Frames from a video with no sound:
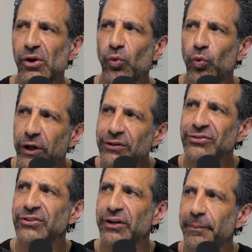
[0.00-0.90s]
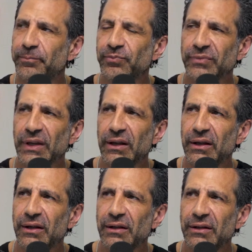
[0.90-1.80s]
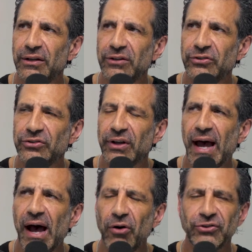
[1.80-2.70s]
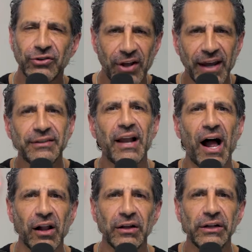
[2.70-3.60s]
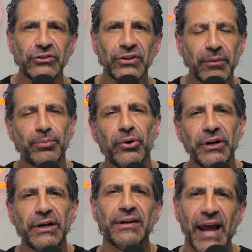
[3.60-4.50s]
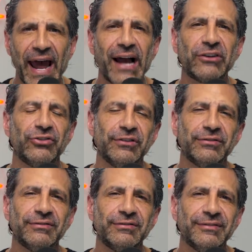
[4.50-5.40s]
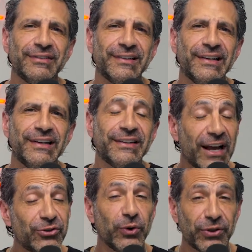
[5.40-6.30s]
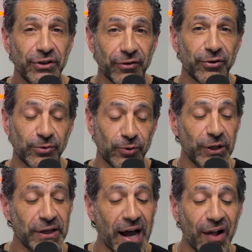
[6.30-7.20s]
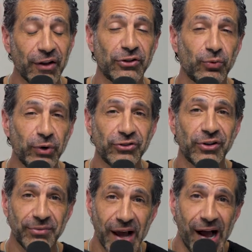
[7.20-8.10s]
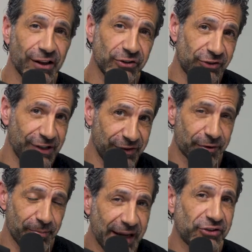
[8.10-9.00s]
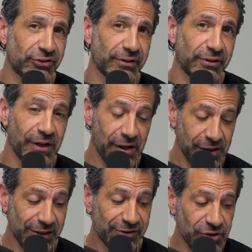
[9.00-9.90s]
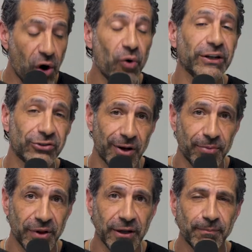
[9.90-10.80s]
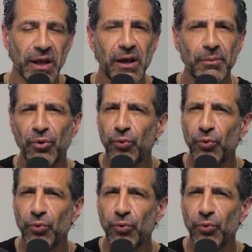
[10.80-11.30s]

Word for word: wisdom is how to take knowledge and put it into action. That's what the difference between knowledge and wisdom. Knowledge is information. It's knowing something, but